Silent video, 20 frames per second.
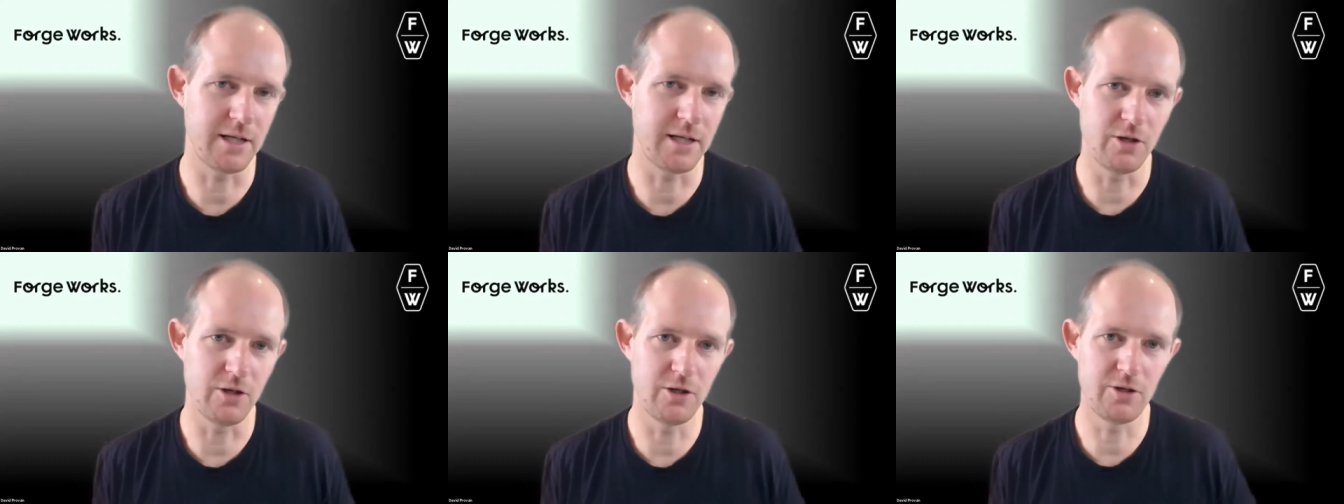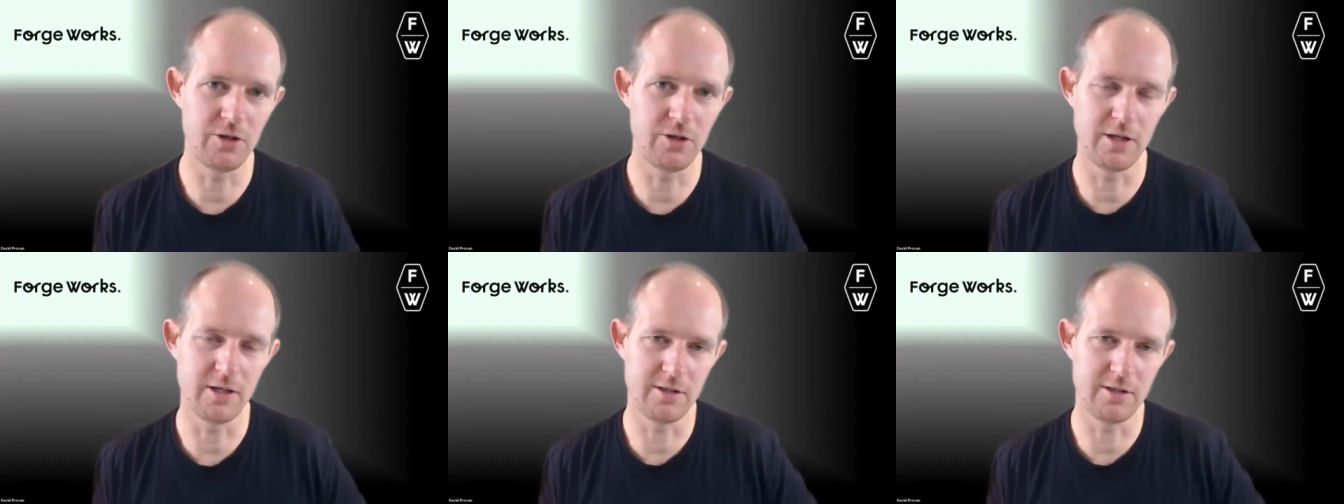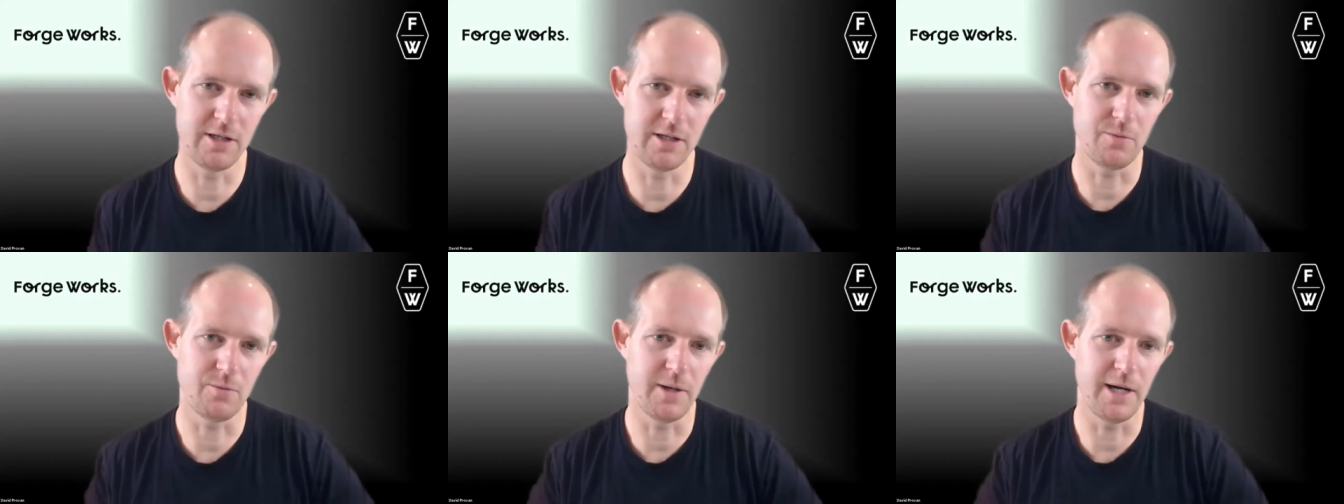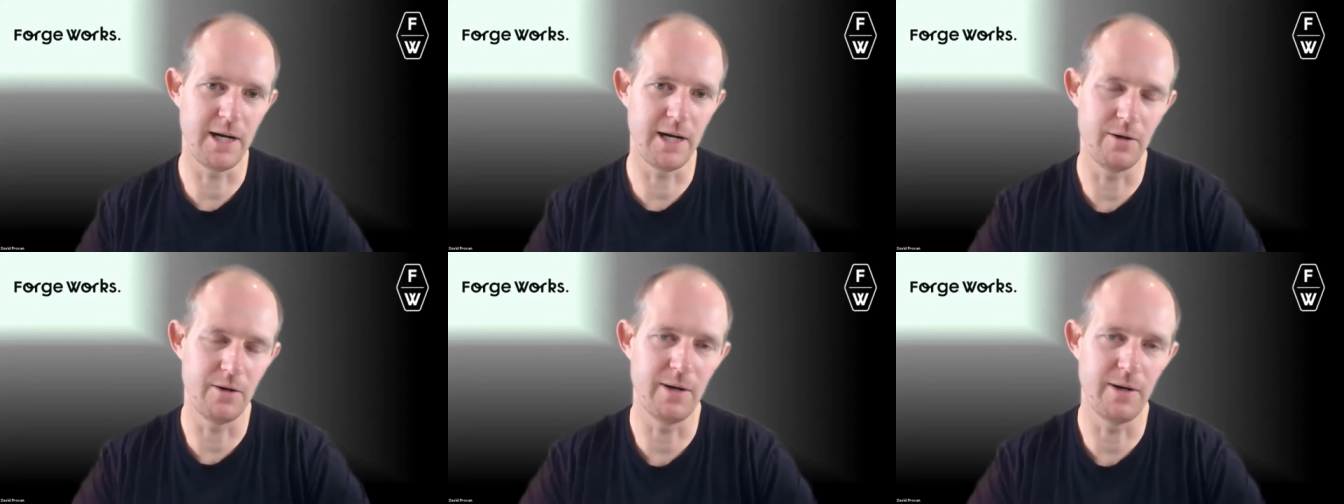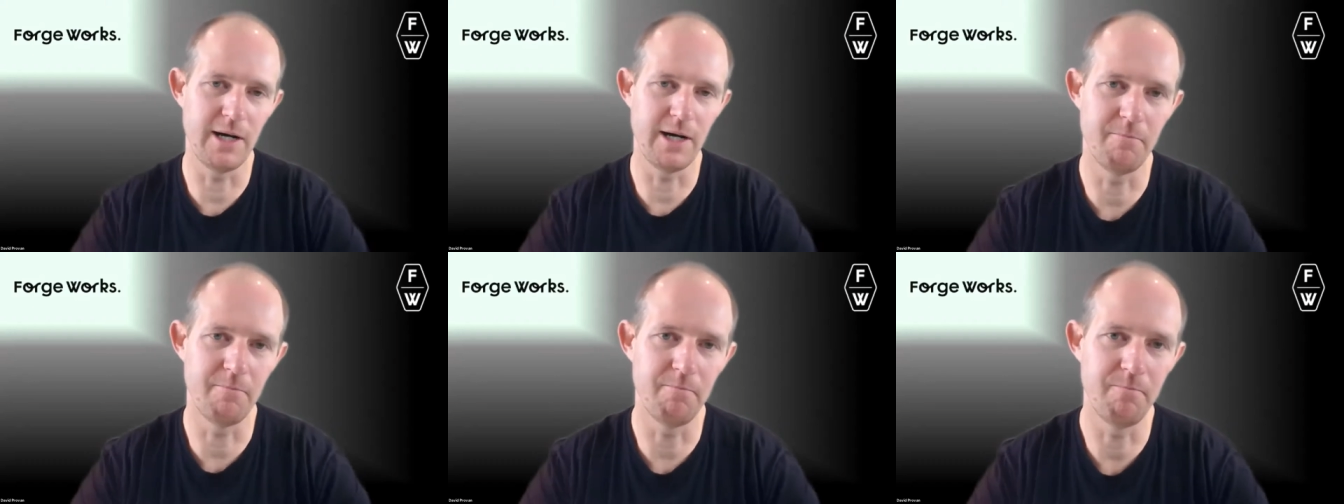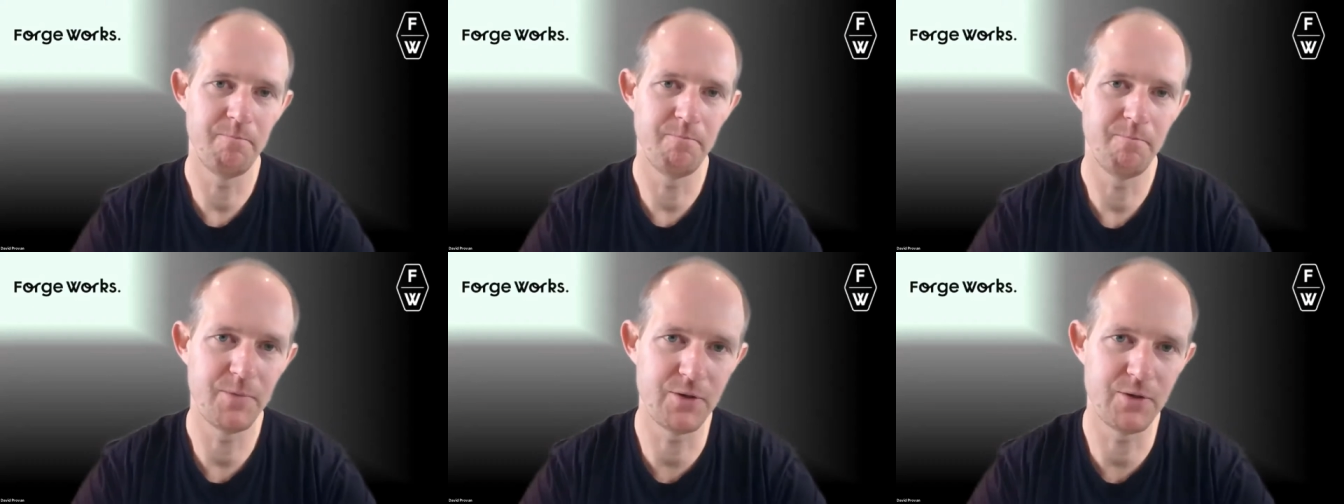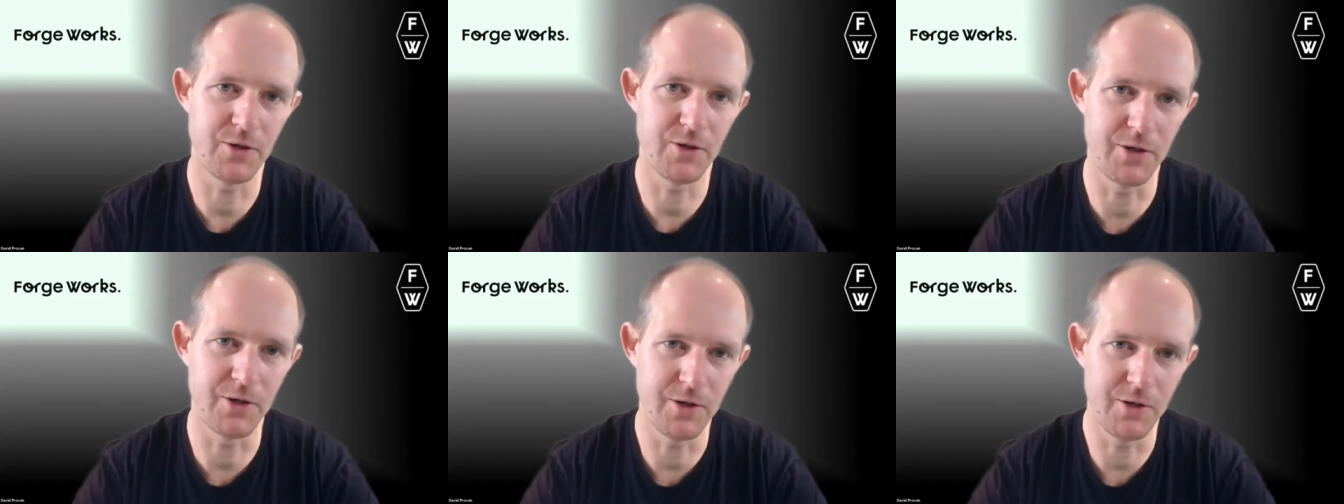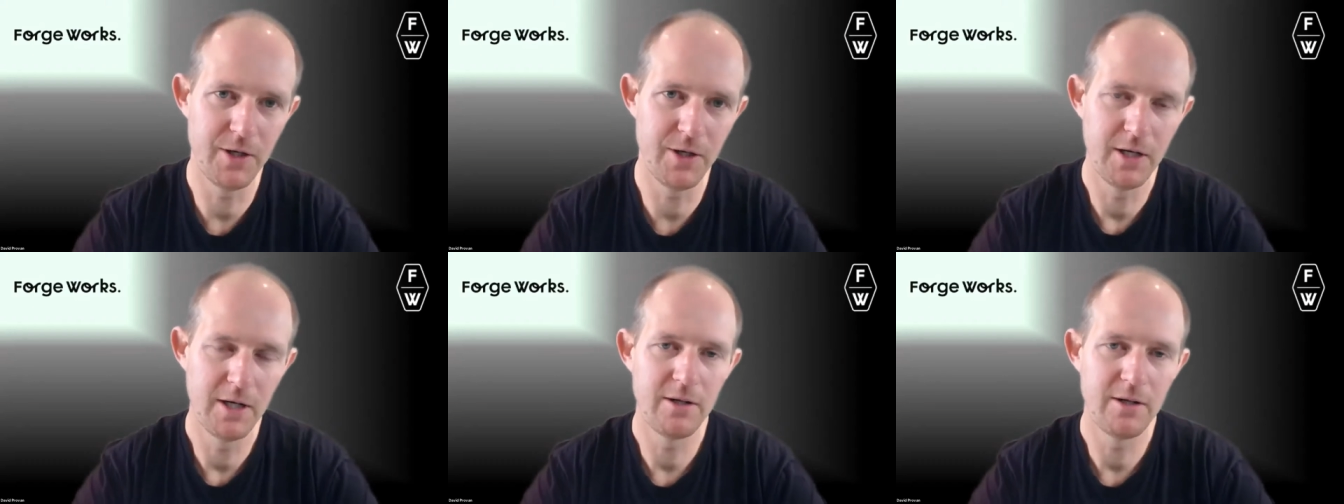use it as this way to um to